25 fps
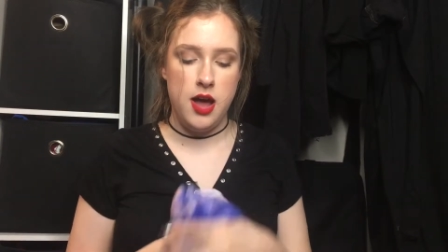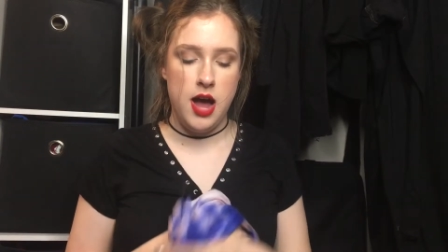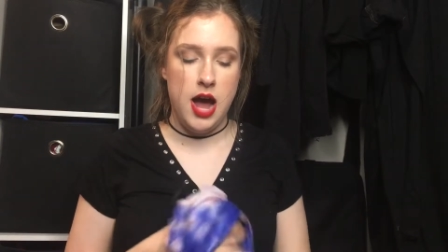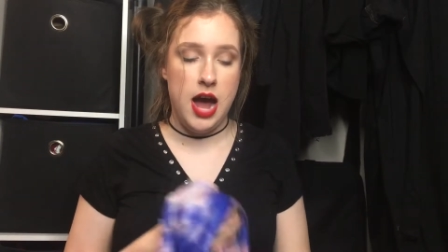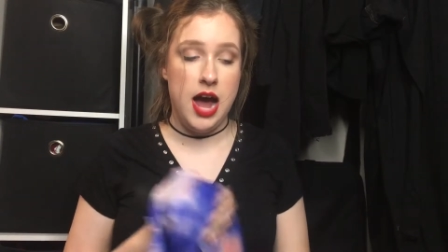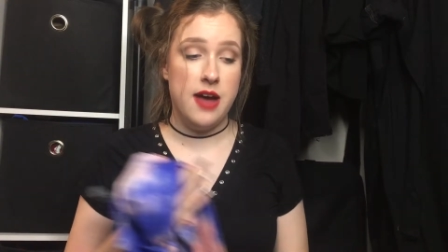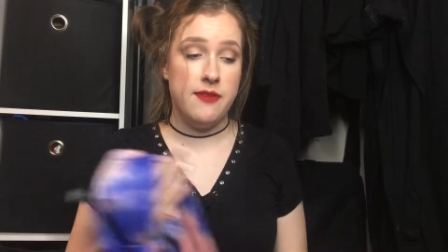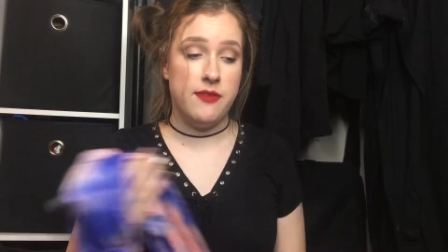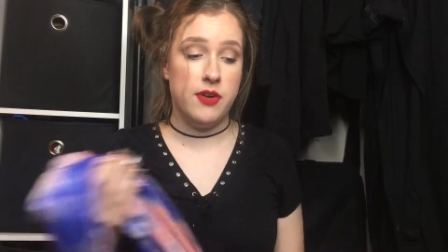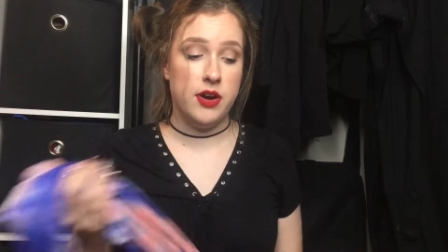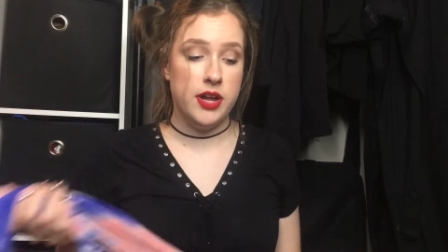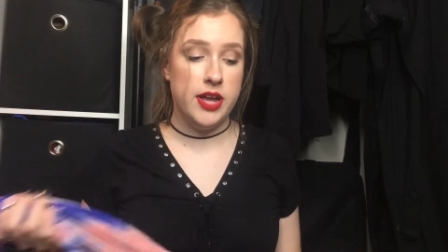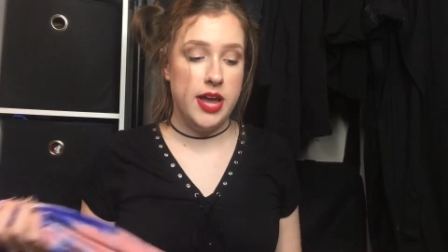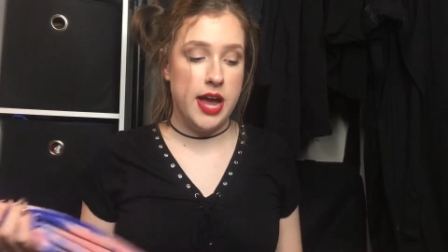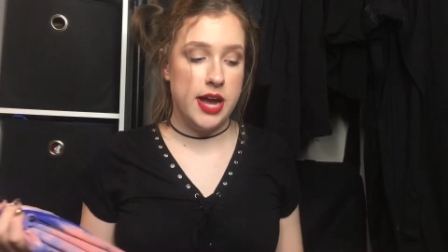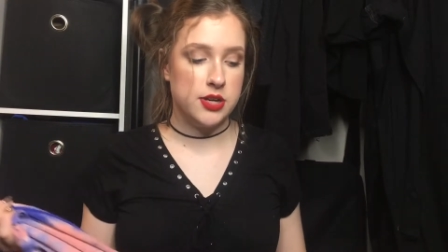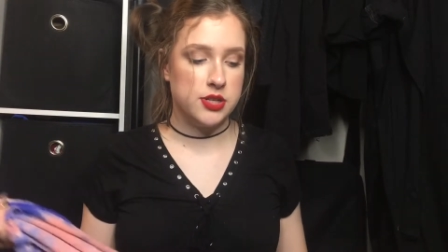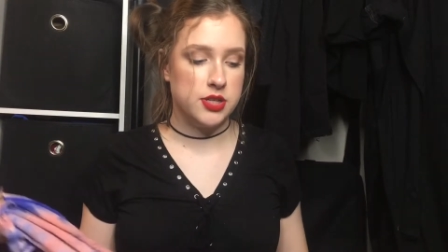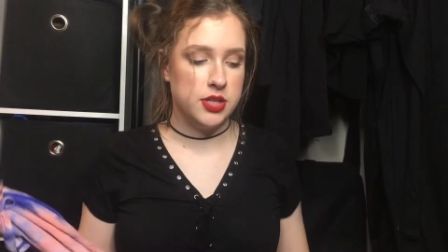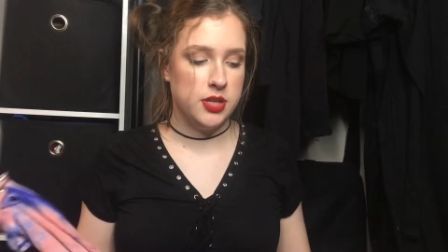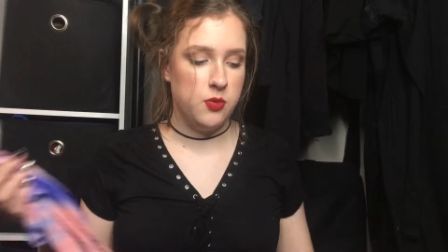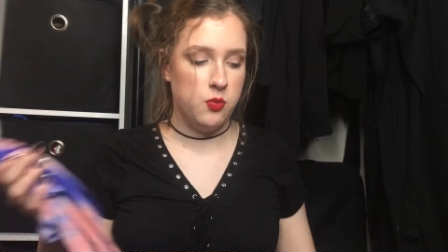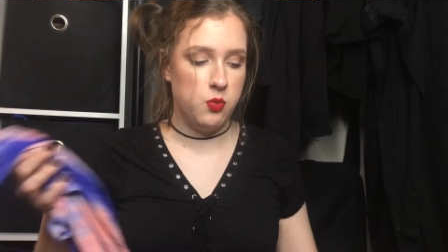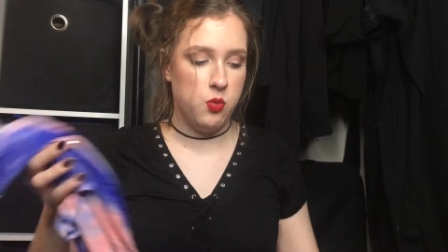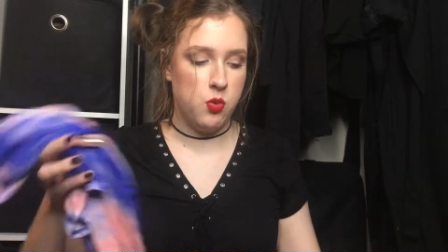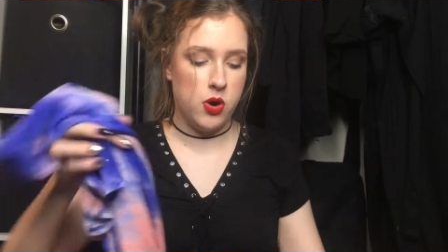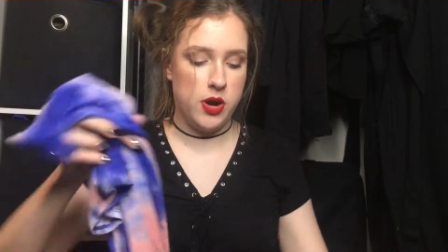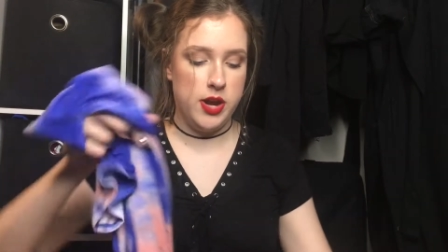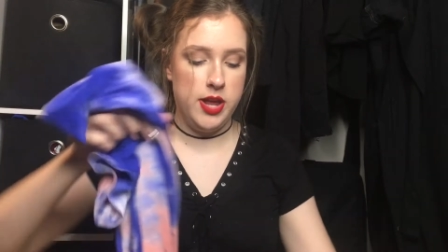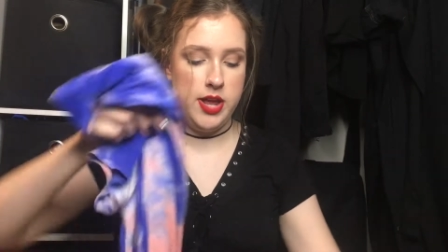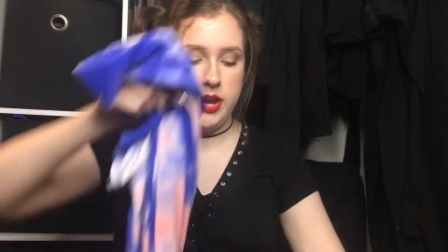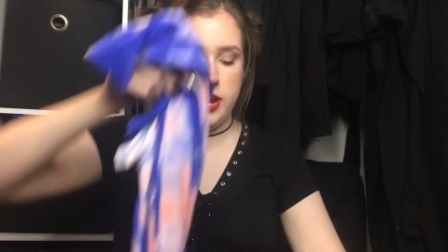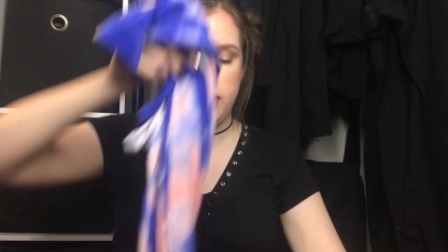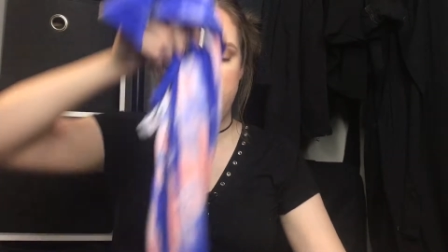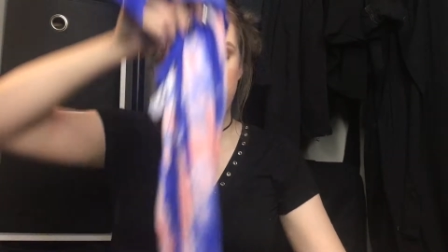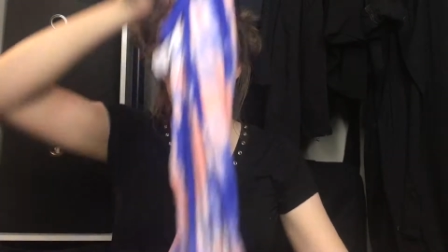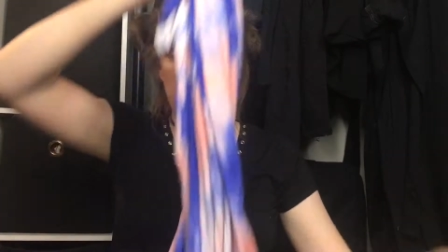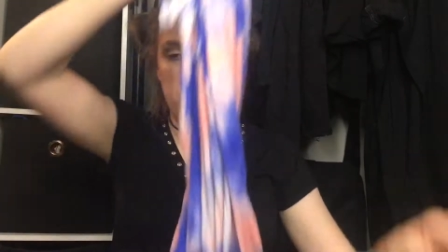I've already actually worn it
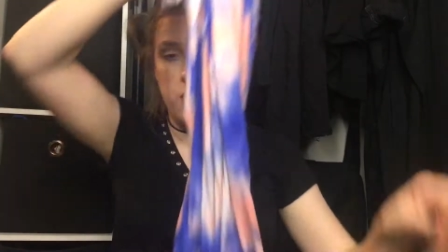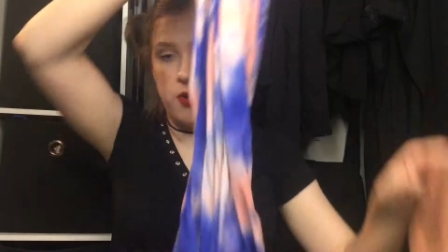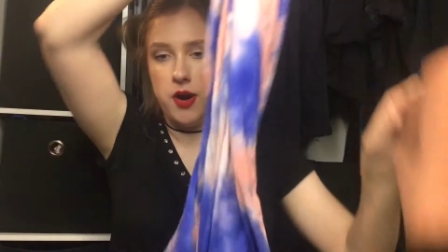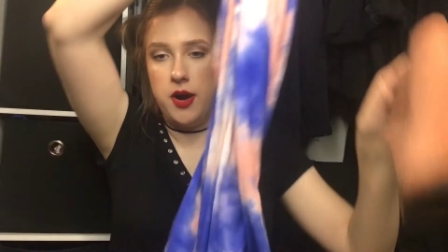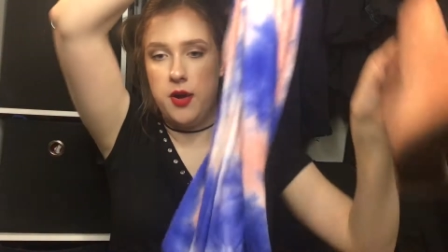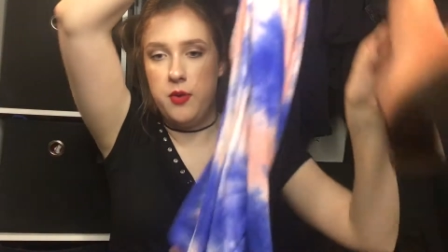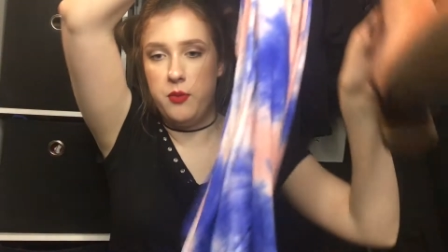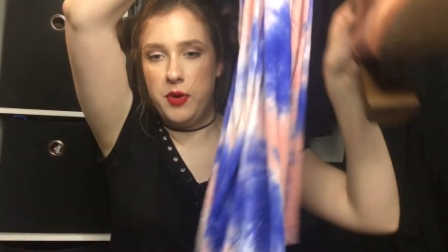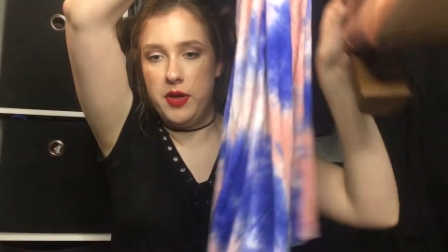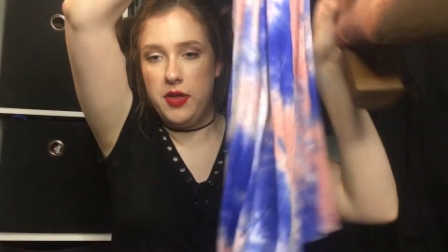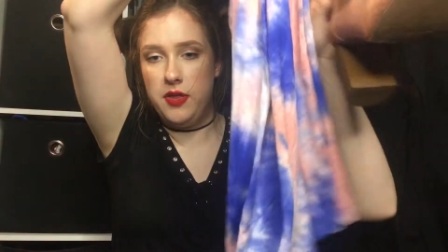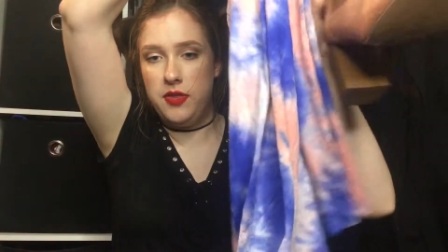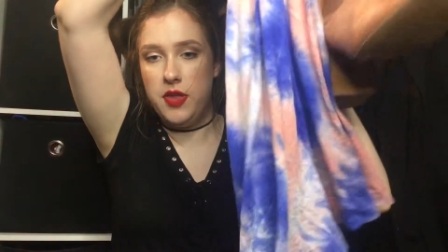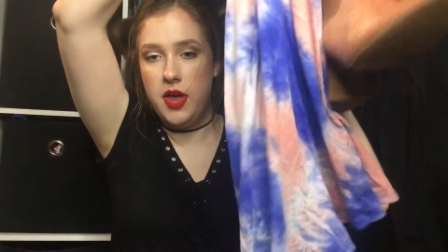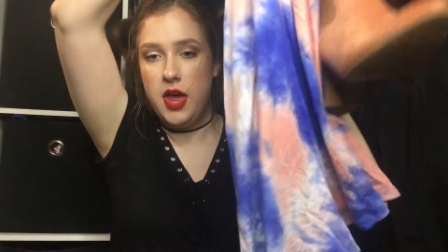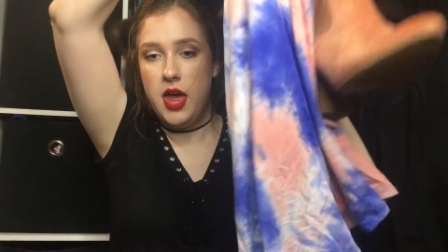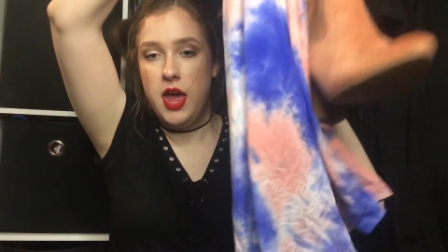and I wore it with